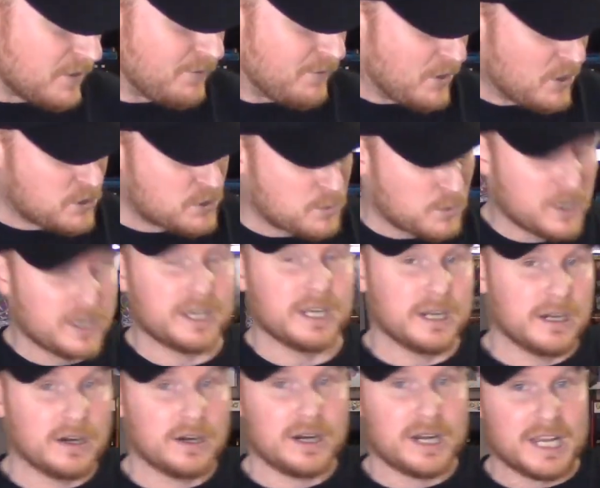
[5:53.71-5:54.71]
first one
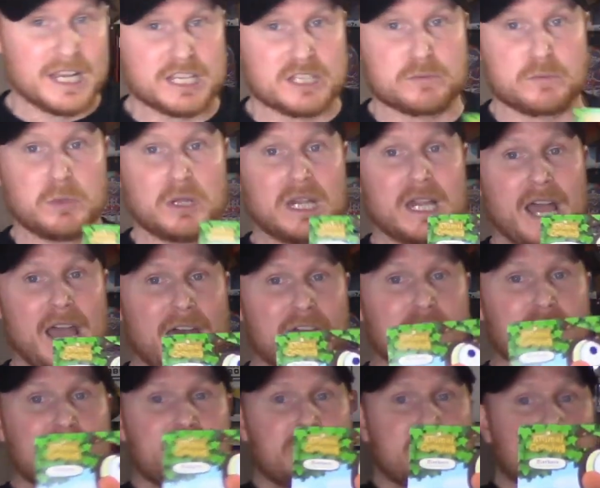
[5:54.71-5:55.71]
here is
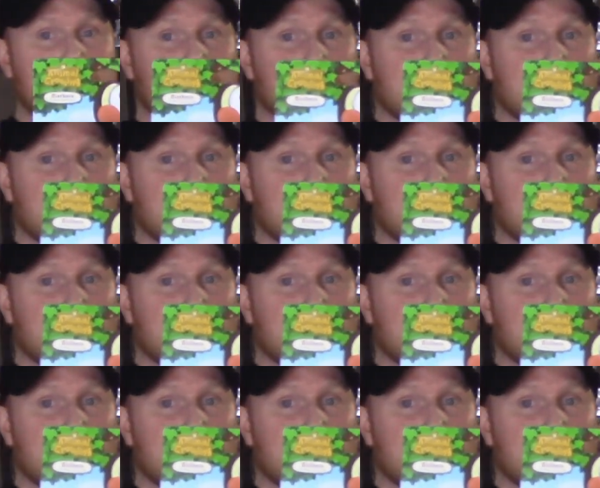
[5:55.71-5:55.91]
Blathers.